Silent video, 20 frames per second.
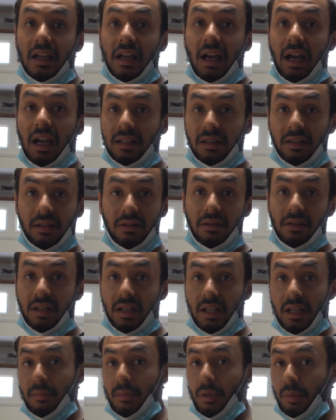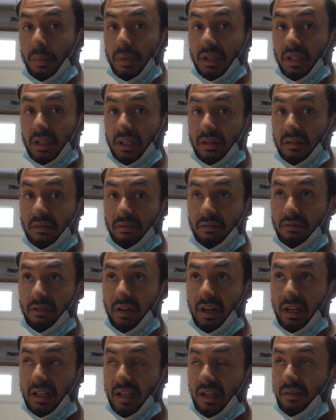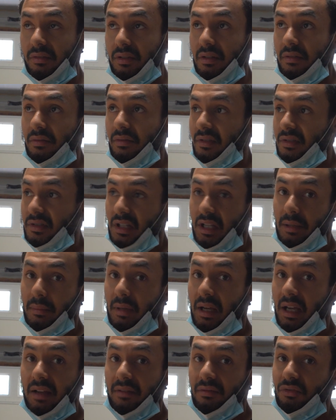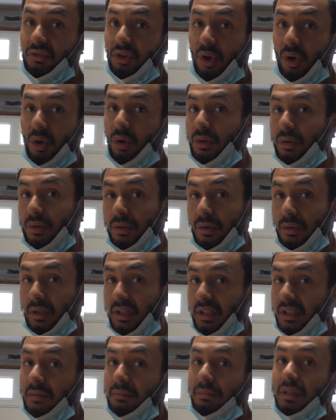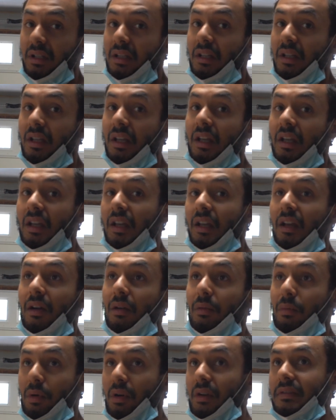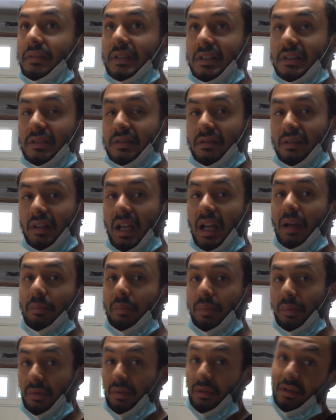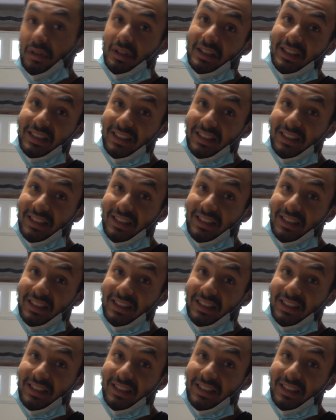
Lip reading: I literally am opening it right now for the first time. I have no clue. It could be worthless crap, or